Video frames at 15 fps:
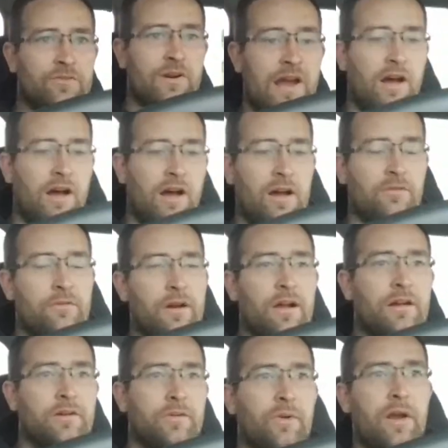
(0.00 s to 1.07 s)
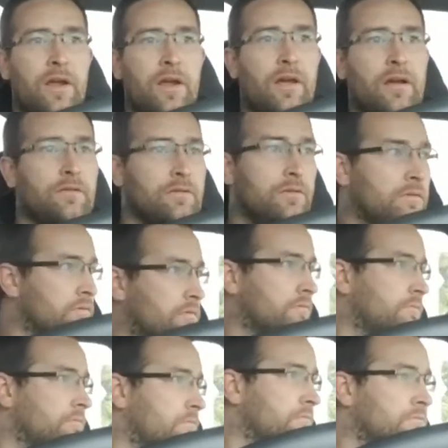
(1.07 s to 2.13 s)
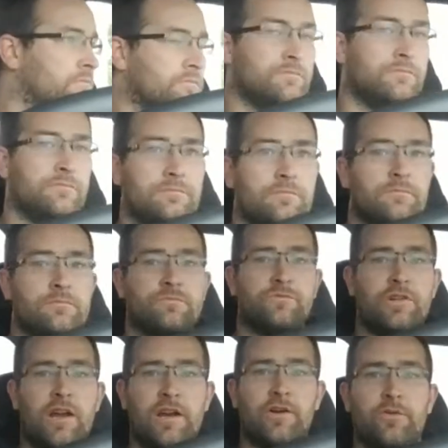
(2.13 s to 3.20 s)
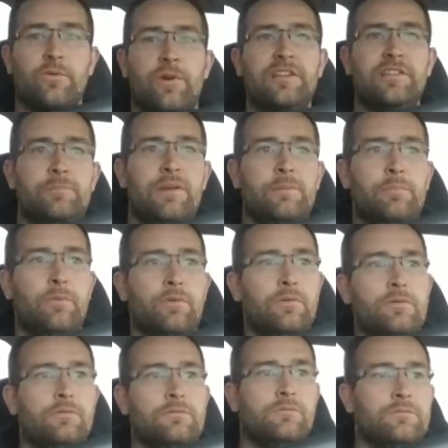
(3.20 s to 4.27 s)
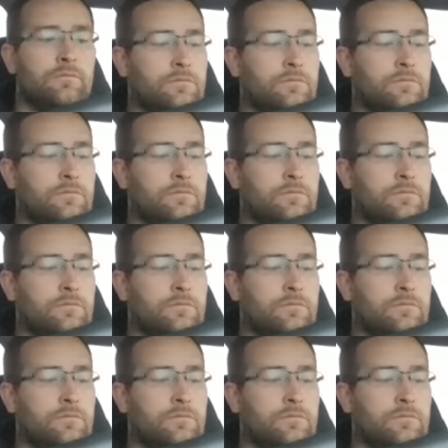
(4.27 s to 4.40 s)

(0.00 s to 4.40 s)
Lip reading: I want my driver hot rodding around, trying to race people.